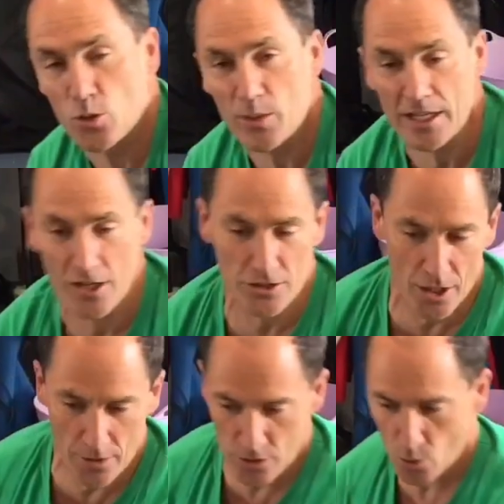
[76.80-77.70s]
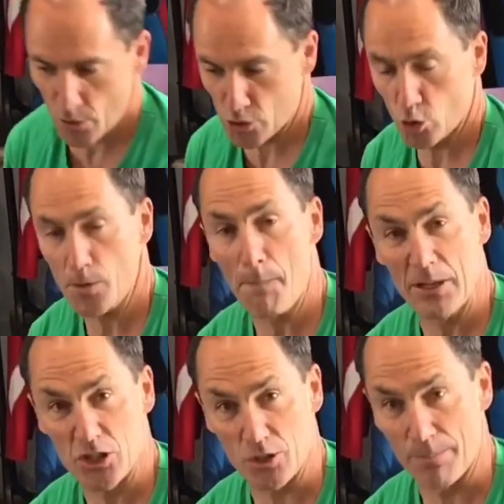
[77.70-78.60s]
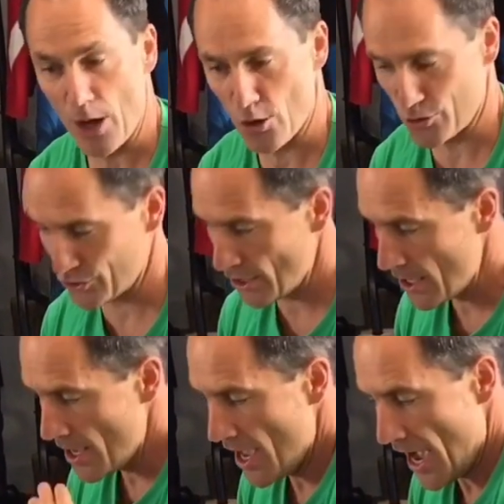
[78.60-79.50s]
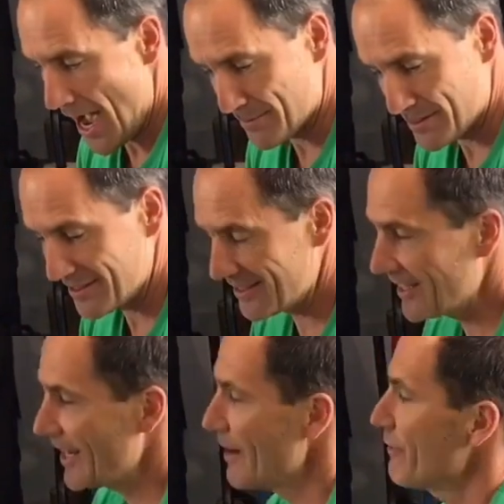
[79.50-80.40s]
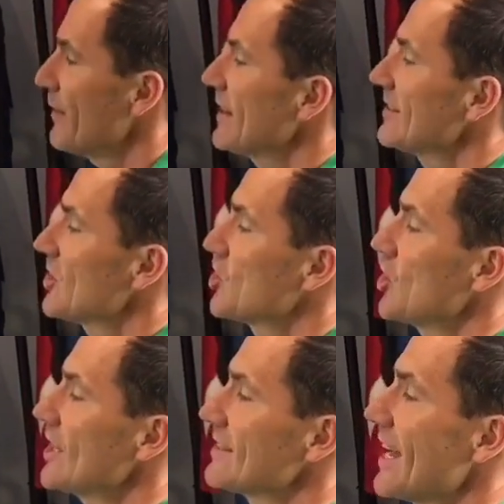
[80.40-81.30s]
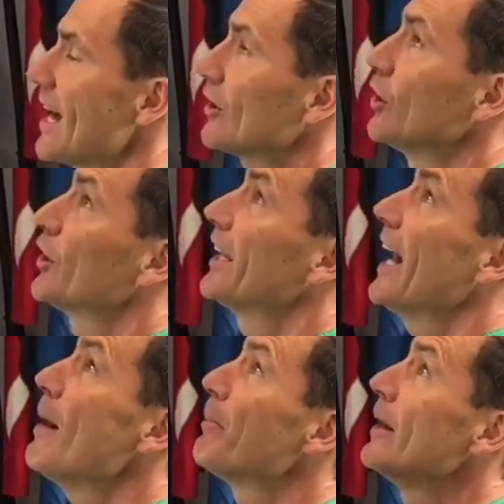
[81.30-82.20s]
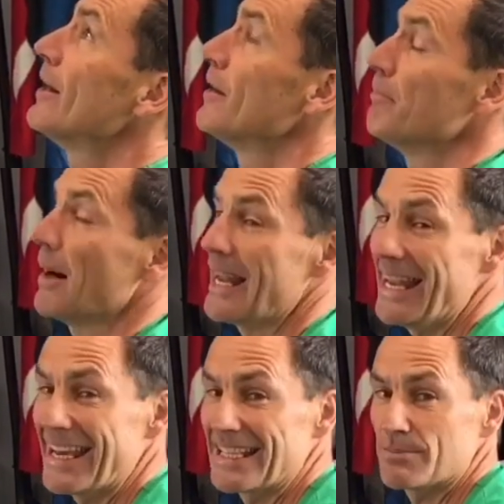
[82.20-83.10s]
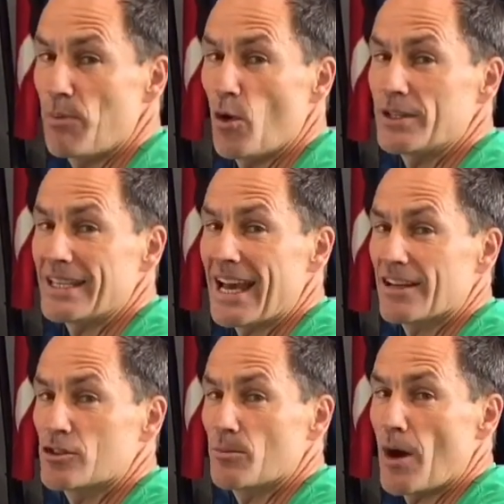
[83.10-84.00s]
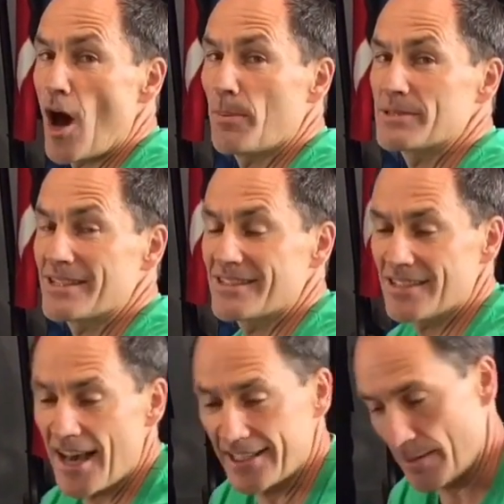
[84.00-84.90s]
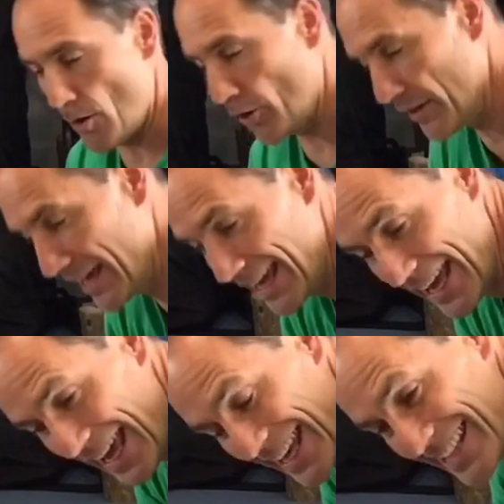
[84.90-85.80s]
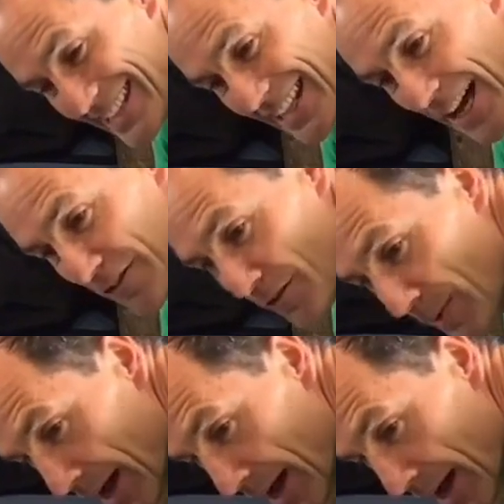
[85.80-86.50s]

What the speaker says: We're going to go into what's called the pigeon pose. I'm sitting here facing chest out, looking up. My leg is pointing out to my opposite side. I'm on the inside of my